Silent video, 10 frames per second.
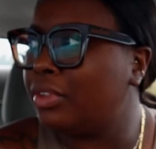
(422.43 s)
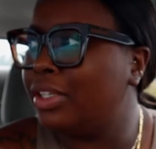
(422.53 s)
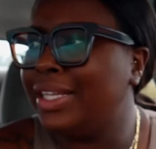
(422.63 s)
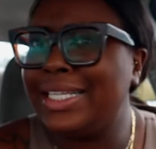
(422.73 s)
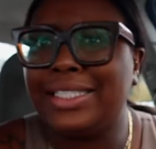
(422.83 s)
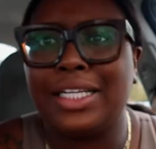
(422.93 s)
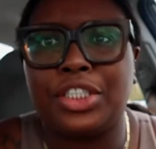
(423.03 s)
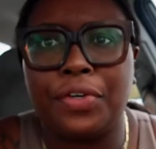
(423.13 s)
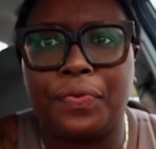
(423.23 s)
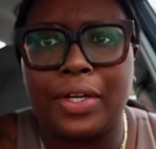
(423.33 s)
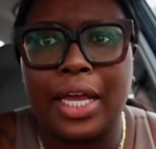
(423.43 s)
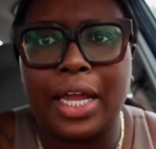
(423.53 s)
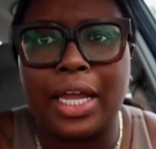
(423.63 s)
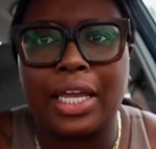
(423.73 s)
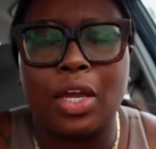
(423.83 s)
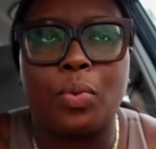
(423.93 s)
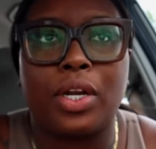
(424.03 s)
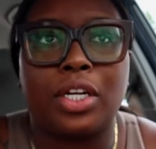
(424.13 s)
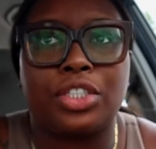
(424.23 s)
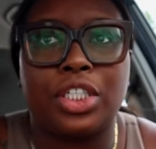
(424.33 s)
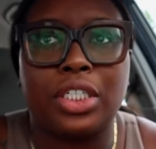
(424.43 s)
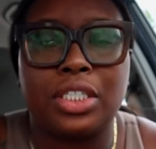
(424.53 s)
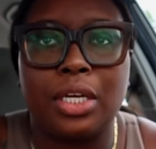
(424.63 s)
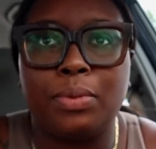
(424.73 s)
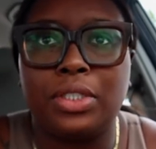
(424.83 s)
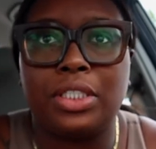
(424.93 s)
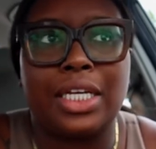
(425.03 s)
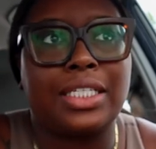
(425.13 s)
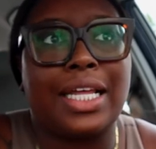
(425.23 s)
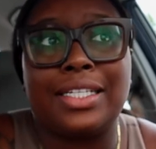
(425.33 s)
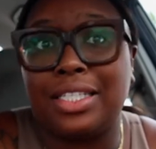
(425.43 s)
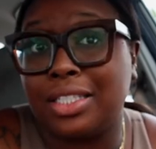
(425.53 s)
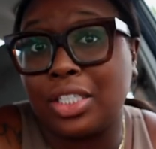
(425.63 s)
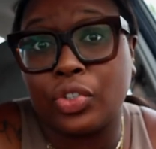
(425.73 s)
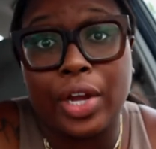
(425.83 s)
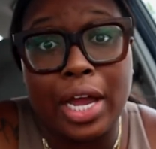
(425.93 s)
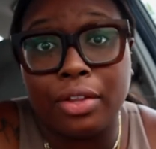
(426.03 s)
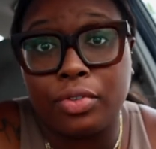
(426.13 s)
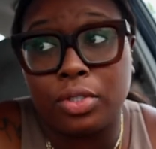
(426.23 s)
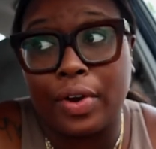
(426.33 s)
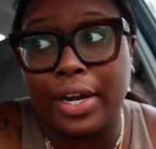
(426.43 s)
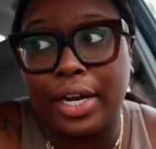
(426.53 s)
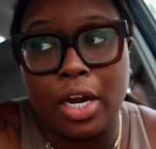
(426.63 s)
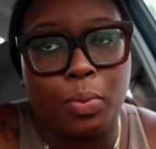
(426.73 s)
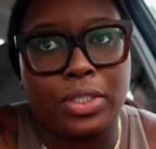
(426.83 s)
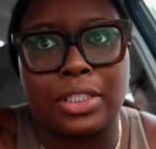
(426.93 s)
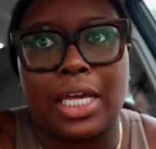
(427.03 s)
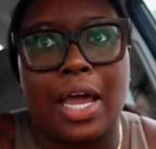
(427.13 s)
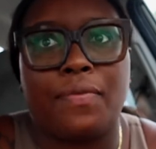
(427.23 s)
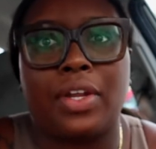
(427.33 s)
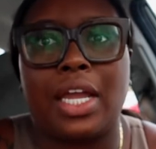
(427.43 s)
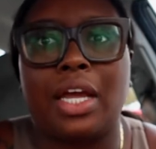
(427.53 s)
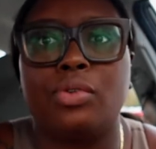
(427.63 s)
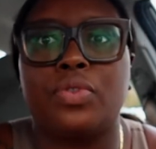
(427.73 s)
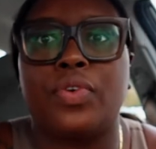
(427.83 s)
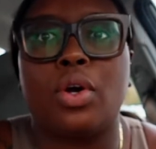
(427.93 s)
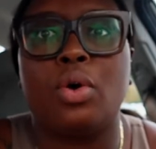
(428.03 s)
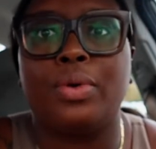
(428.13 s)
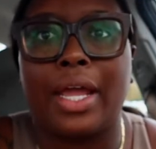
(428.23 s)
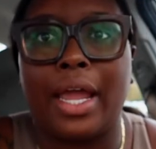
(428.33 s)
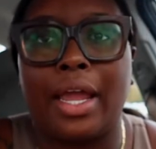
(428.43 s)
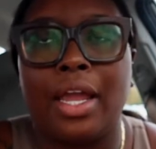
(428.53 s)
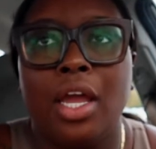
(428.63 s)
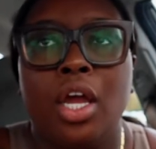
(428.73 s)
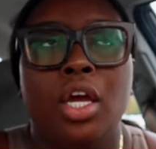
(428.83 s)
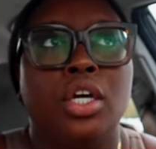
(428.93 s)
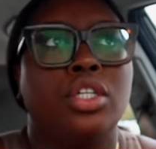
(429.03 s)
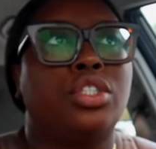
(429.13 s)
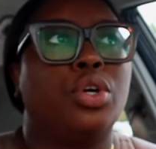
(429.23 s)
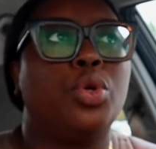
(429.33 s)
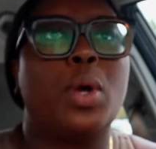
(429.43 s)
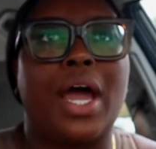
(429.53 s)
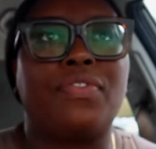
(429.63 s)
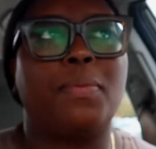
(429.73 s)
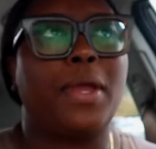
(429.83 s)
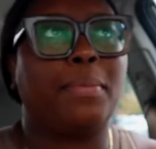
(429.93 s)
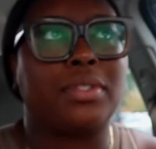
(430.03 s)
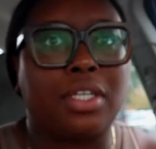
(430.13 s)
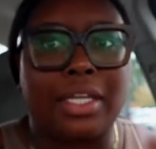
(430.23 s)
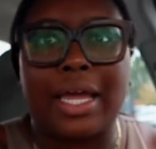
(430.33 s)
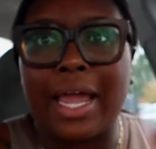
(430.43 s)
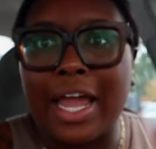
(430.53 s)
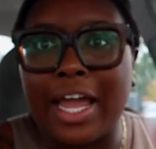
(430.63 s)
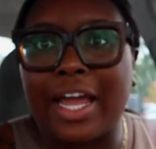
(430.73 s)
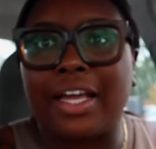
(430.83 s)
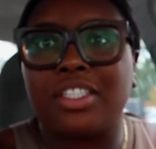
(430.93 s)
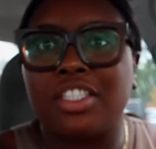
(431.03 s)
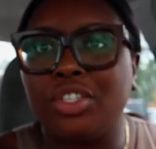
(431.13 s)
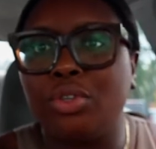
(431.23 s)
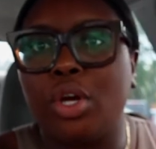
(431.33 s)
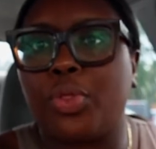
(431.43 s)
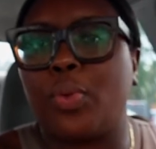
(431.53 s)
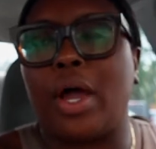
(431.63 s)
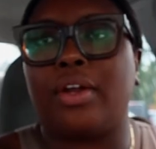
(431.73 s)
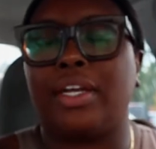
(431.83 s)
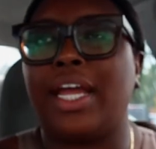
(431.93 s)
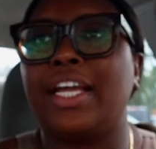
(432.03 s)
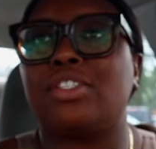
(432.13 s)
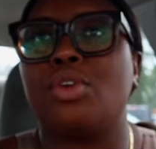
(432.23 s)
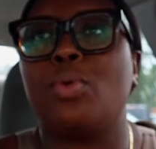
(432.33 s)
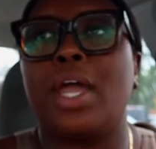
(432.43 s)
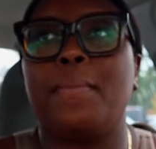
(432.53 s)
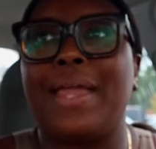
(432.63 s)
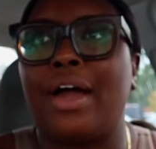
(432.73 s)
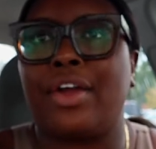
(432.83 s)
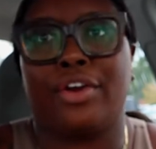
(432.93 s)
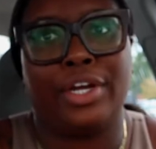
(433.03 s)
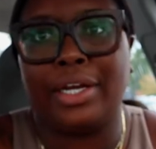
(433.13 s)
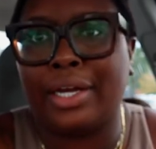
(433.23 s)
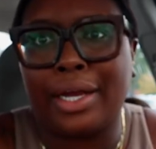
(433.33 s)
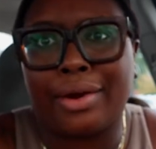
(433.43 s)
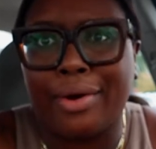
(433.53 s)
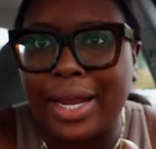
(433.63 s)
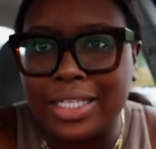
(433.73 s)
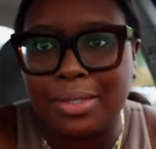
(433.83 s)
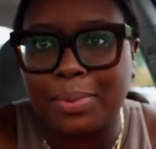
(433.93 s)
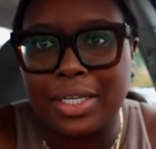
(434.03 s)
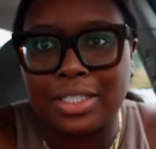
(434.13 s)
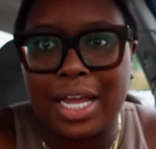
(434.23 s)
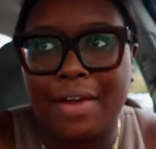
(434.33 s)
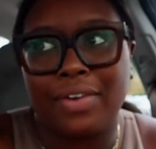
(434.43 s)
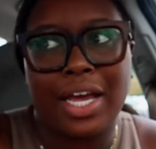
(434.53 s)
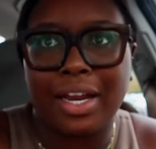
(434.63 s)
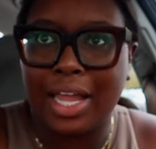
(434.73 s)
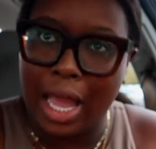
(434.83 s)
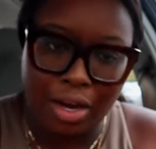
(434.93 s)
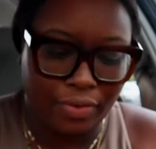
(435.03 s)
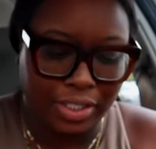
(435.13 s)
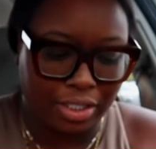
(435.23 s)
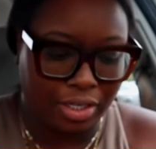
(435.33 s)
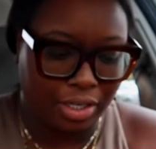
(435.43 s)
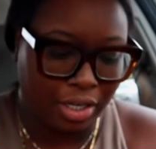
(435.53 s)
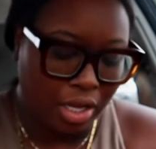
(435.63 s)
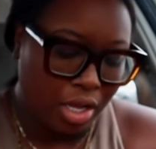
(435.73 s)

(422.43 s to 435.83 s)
let's say Chick-fil-A and get one of the chicken sandwiches, that's like 600 calories right there, which is half of the calories for the whole day. So you have to be able to last, you know, throughout the day. So you can't be out here eating nothing crazy because they have a lot of calories in it.